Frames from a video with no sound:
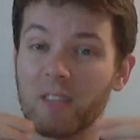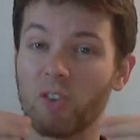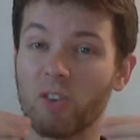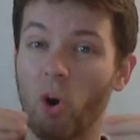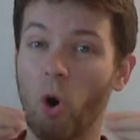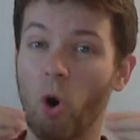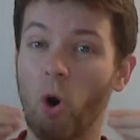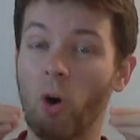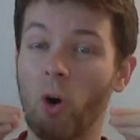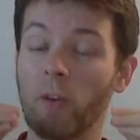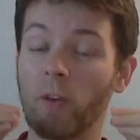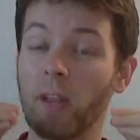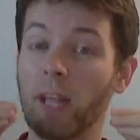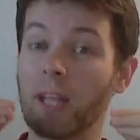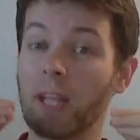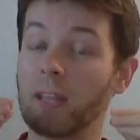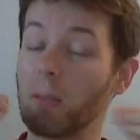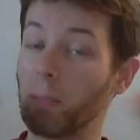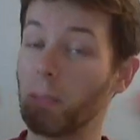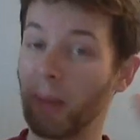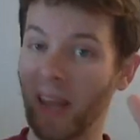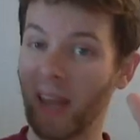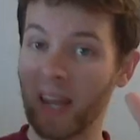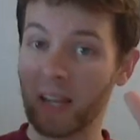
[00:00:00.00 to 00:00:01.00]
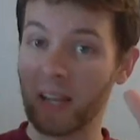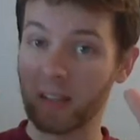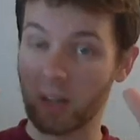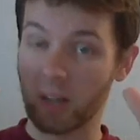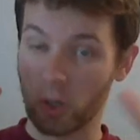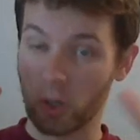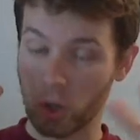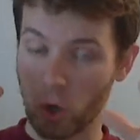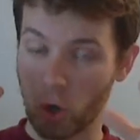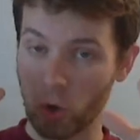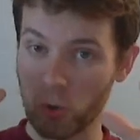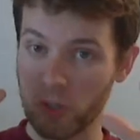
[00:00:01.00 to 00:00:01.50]
on the planet
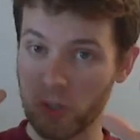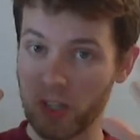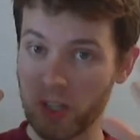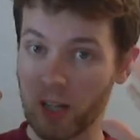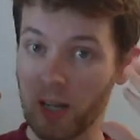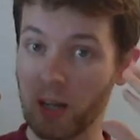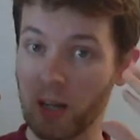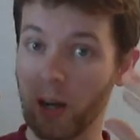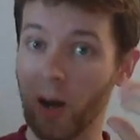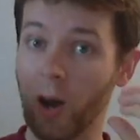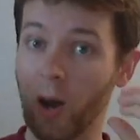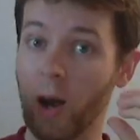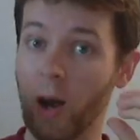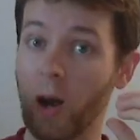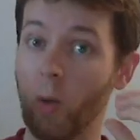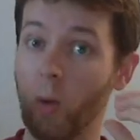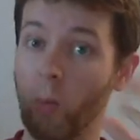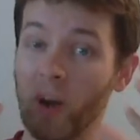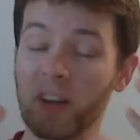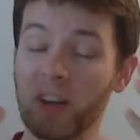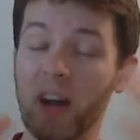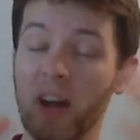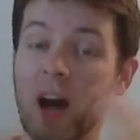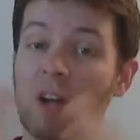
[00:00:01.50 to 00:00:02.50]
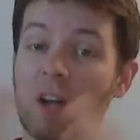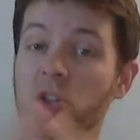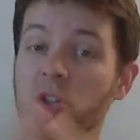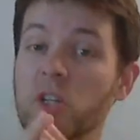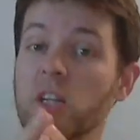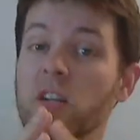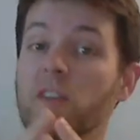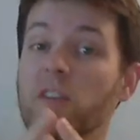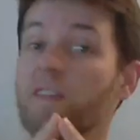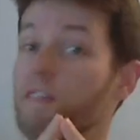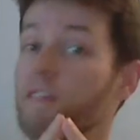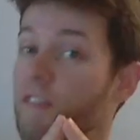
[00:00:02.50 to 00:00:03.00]
Carcosa,
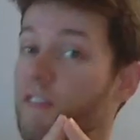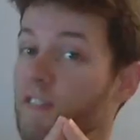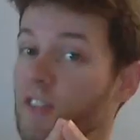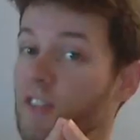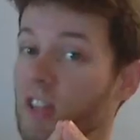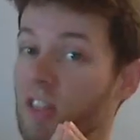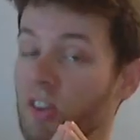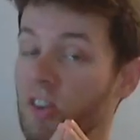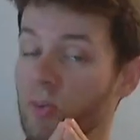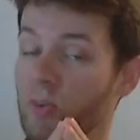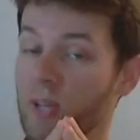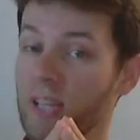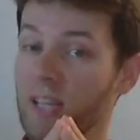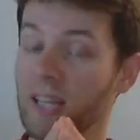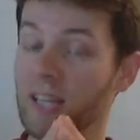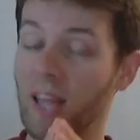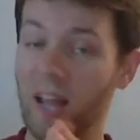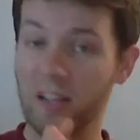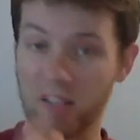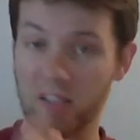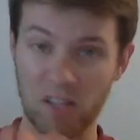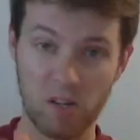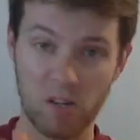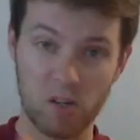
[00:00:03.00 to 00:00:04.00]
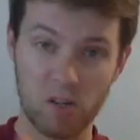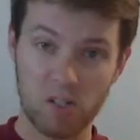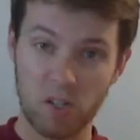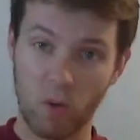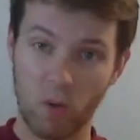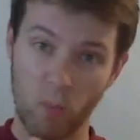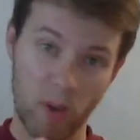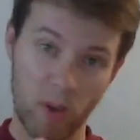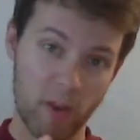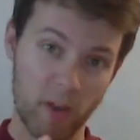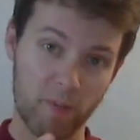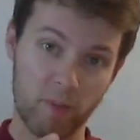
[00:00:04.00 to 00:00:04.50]
153 light years
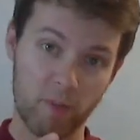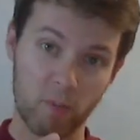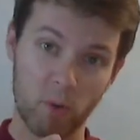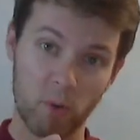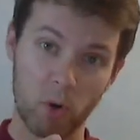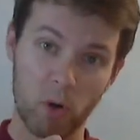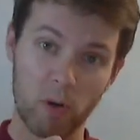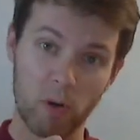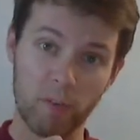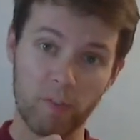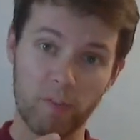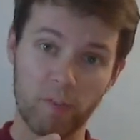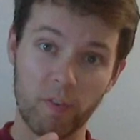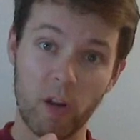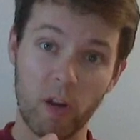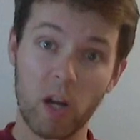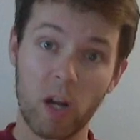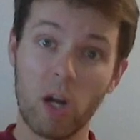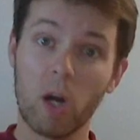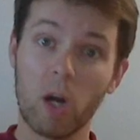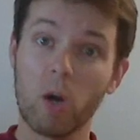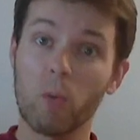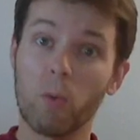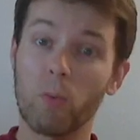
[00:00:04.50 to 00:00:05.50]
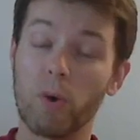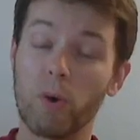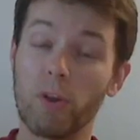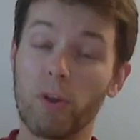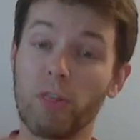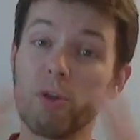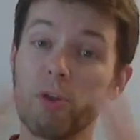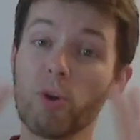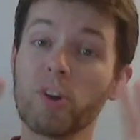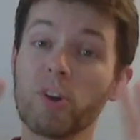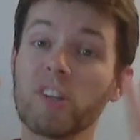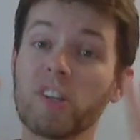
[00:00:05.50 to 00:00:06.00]
away from Earth, where
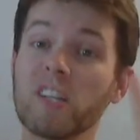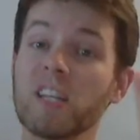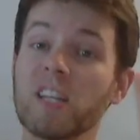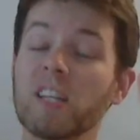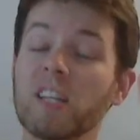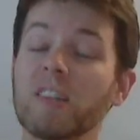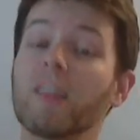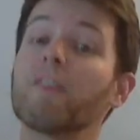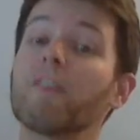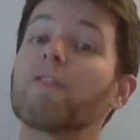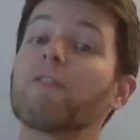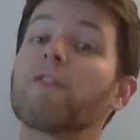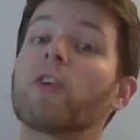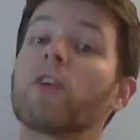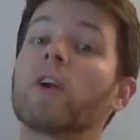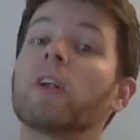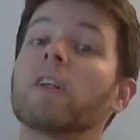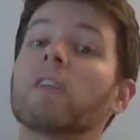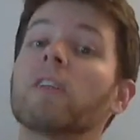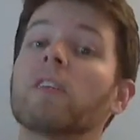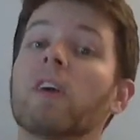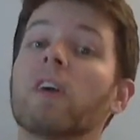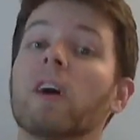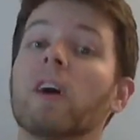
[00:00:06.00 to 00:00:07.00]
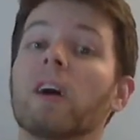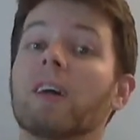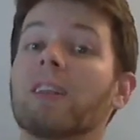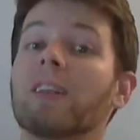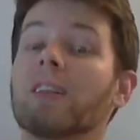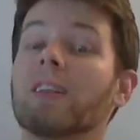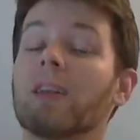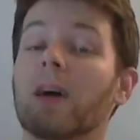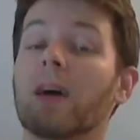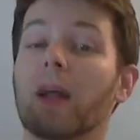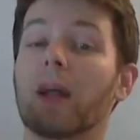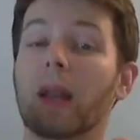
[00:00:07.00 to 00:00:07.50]
13 different
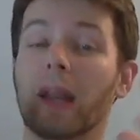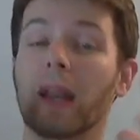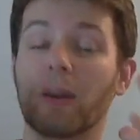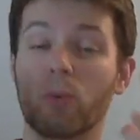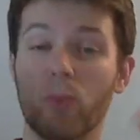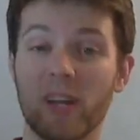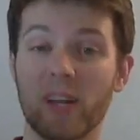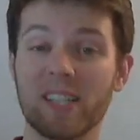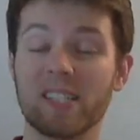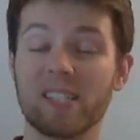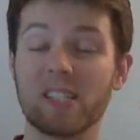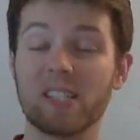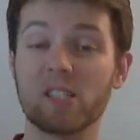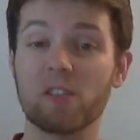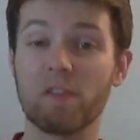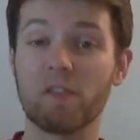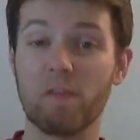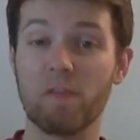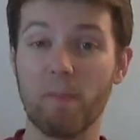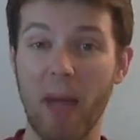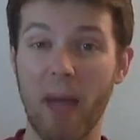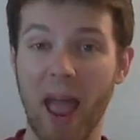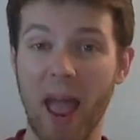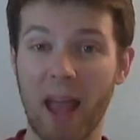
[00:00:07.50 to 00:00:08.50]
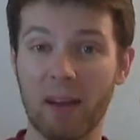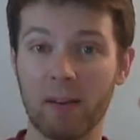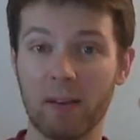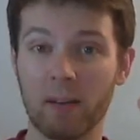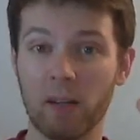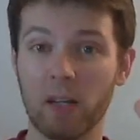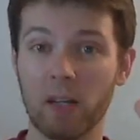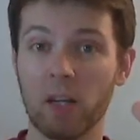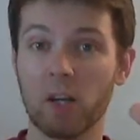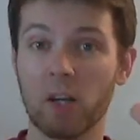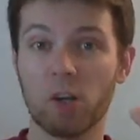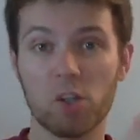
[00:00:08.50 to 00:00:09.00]
races of
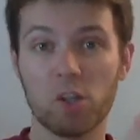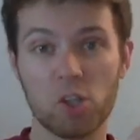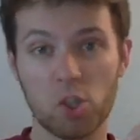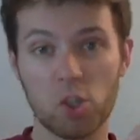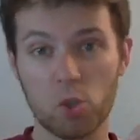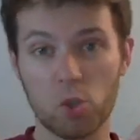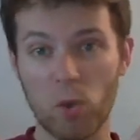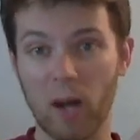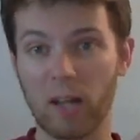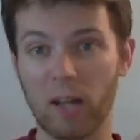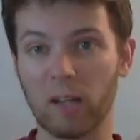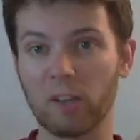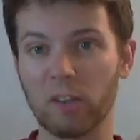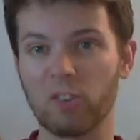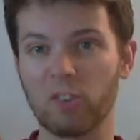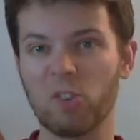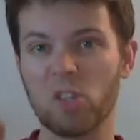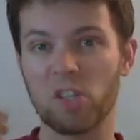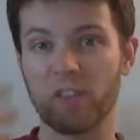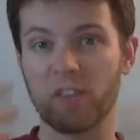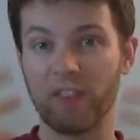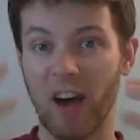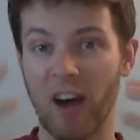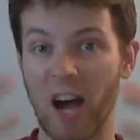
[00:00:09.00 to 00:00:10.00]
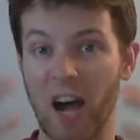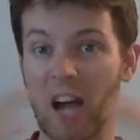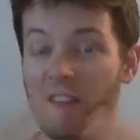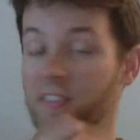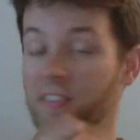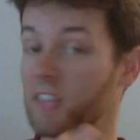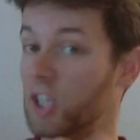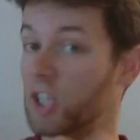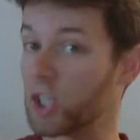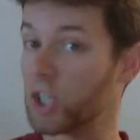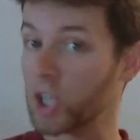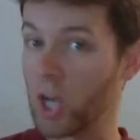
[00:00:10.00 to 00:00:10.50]
men struggle to survive in
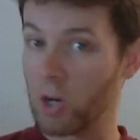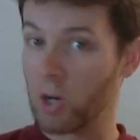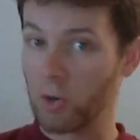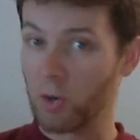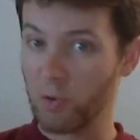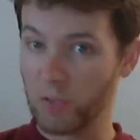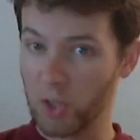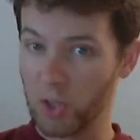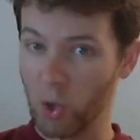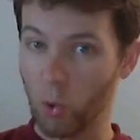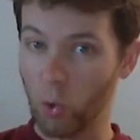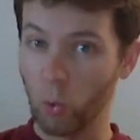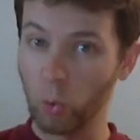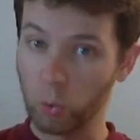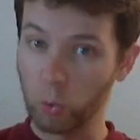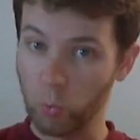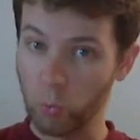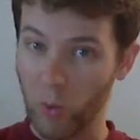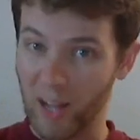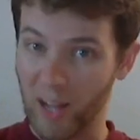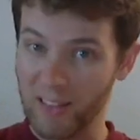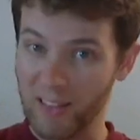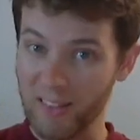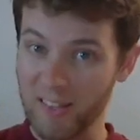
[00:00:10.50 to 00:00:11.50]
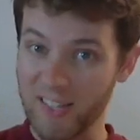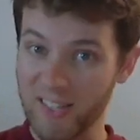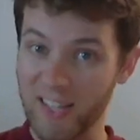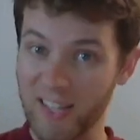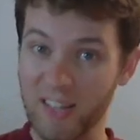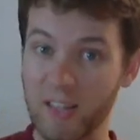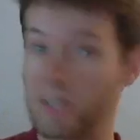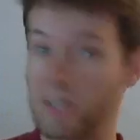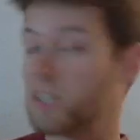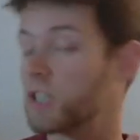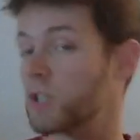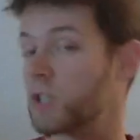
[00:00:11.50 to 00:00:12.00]
the shadow of the old ones and
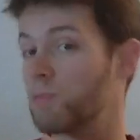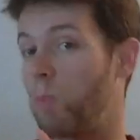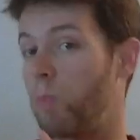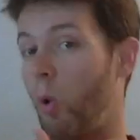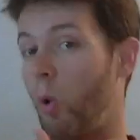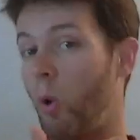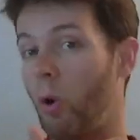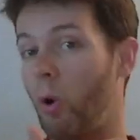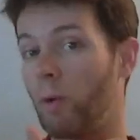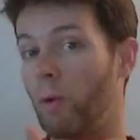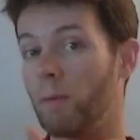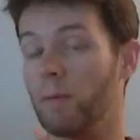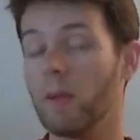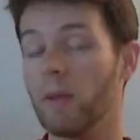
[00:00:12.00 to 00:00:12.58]
their spawn,